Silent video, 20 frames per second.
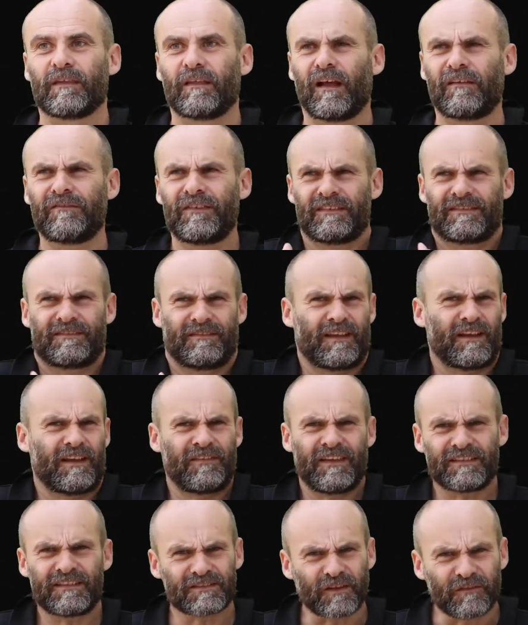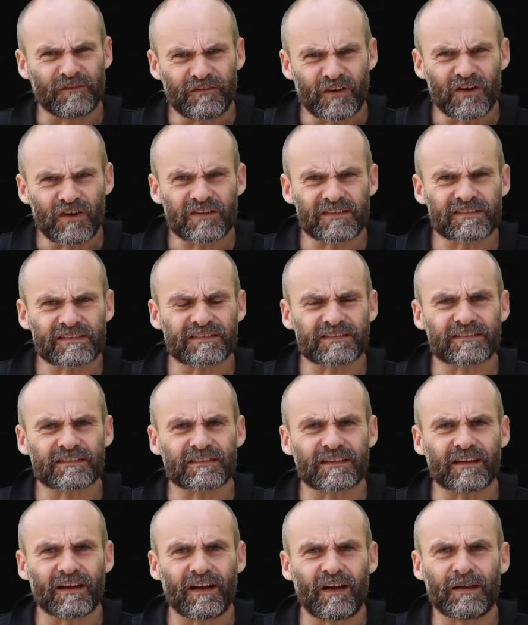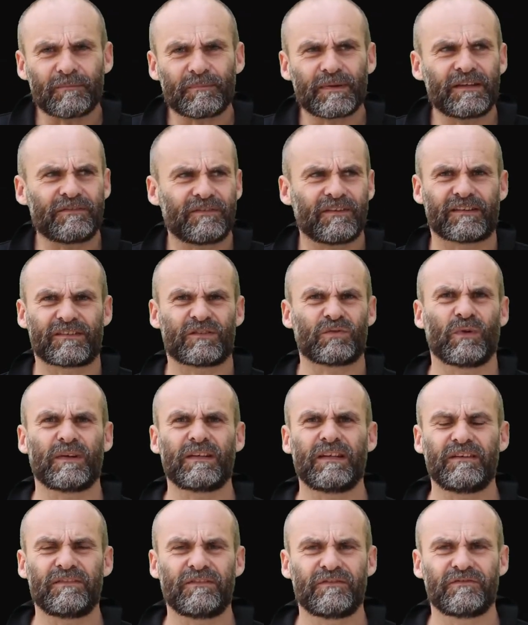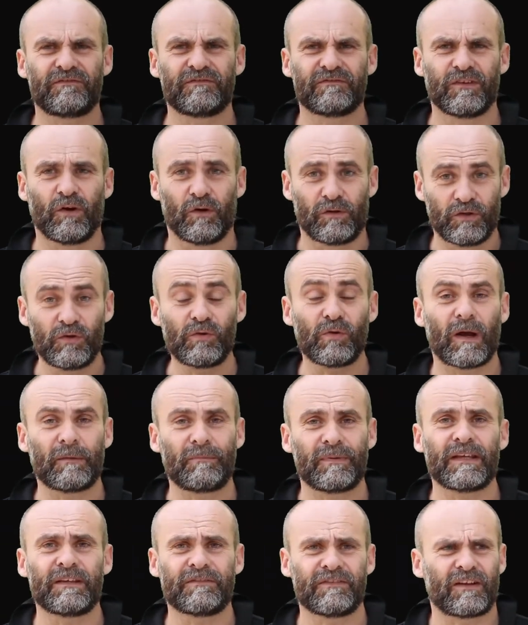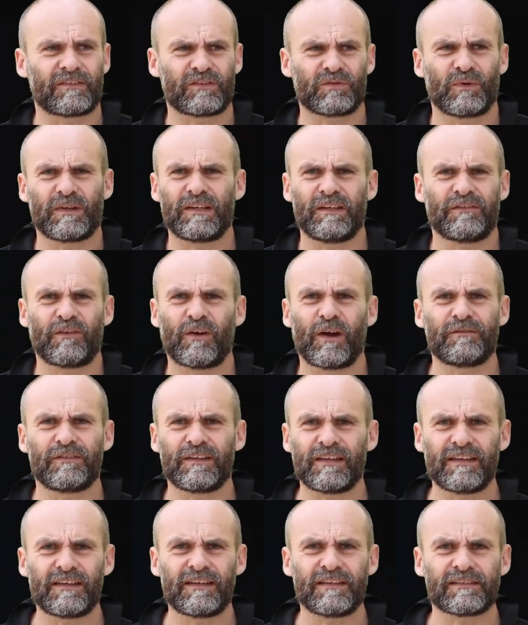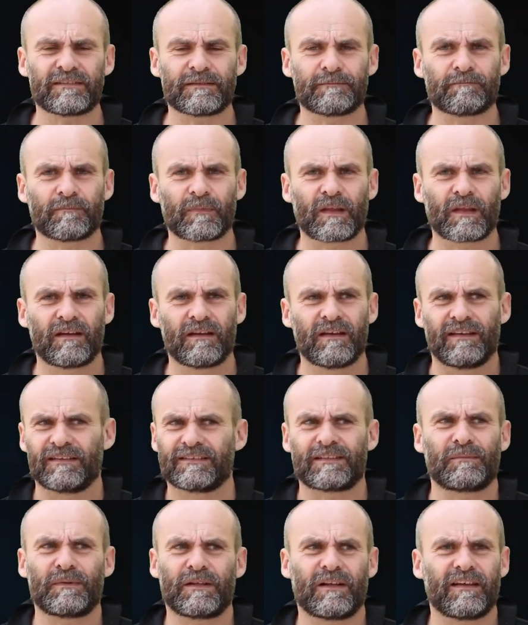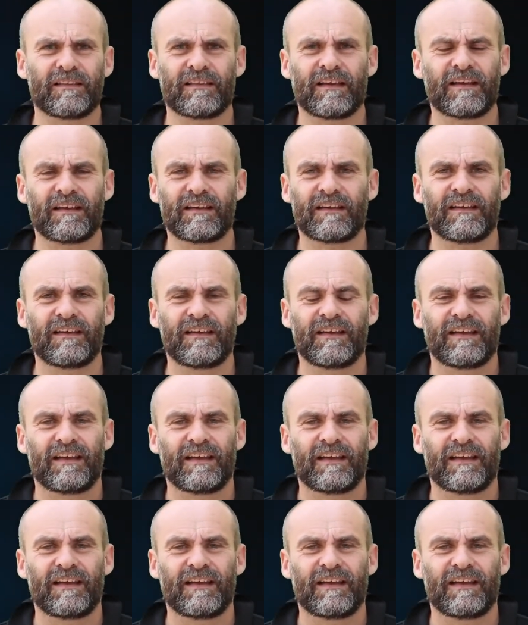I think it's the first IP for like new IP for like 25 years, something like that.